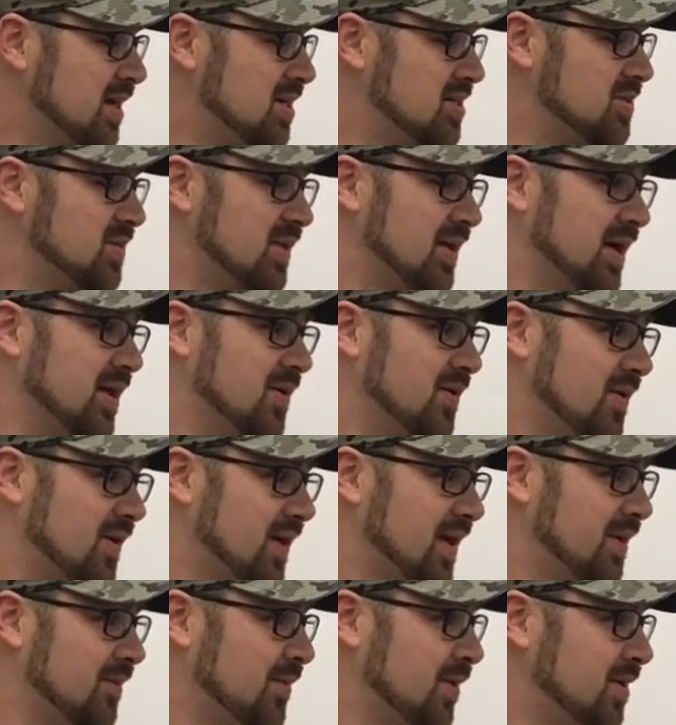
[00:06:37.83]
so we're like,
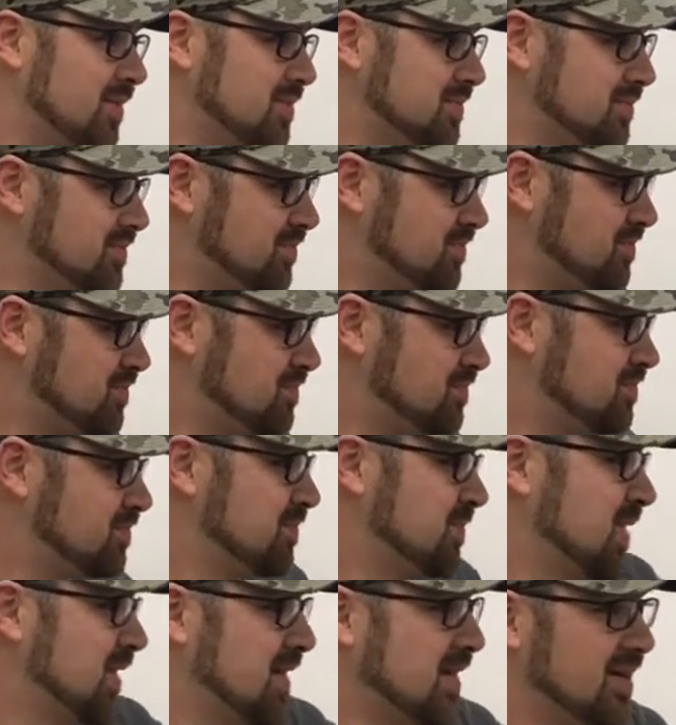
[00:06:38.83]
okay, well,
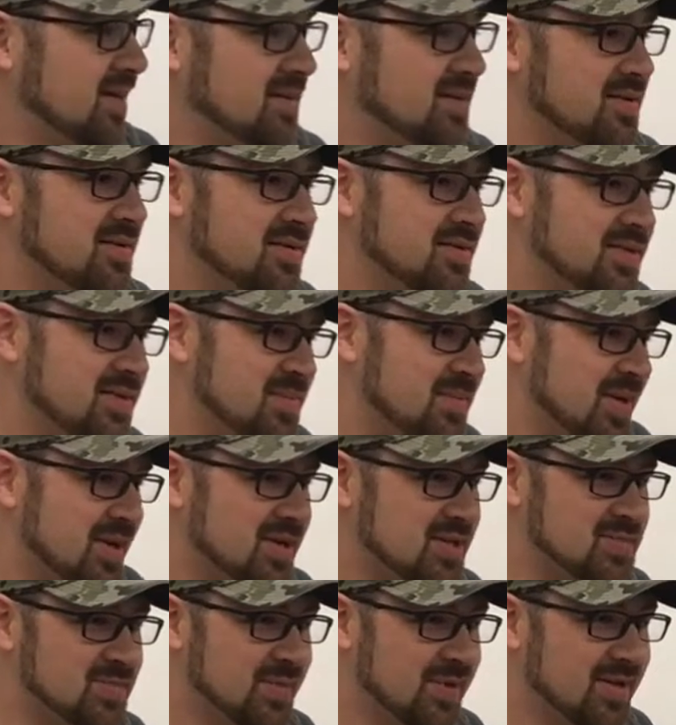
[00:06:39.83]
the gun, the
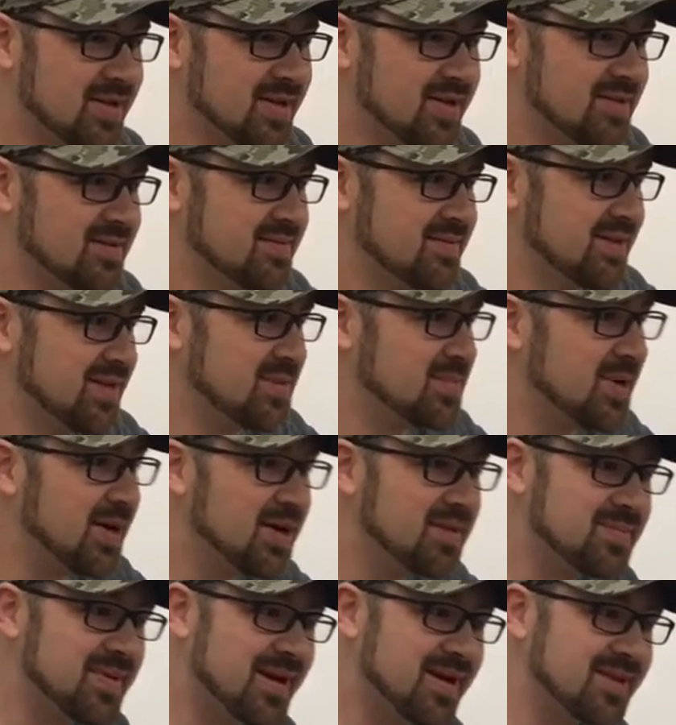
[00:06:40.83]
bear spray, the
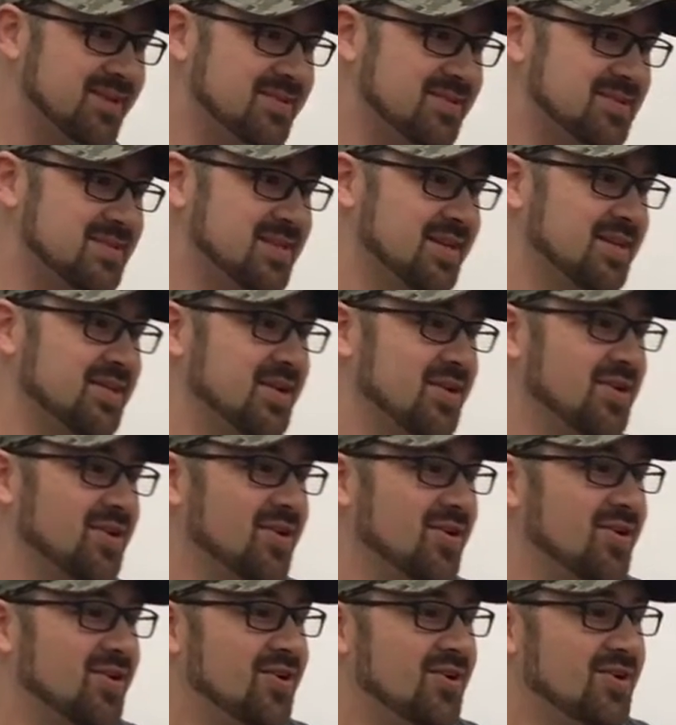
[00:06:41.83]
bear bangers,
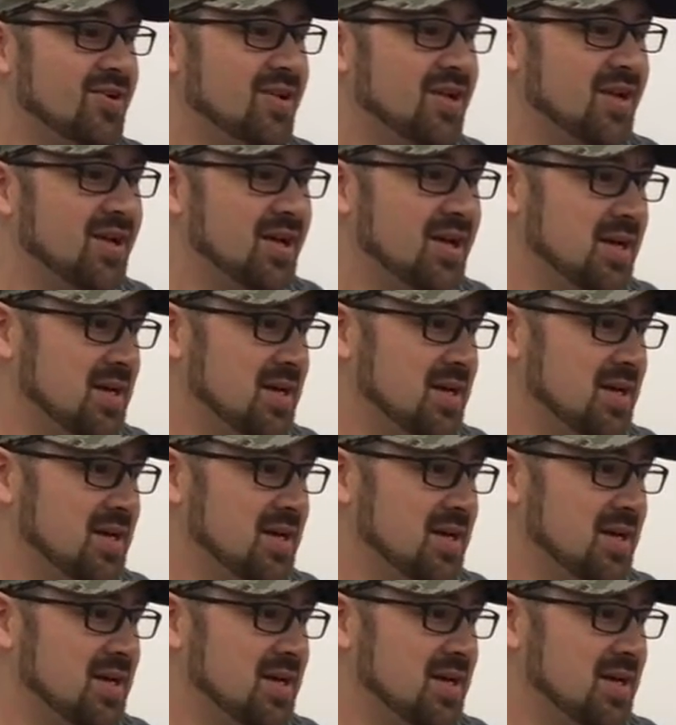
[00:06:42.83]
they're all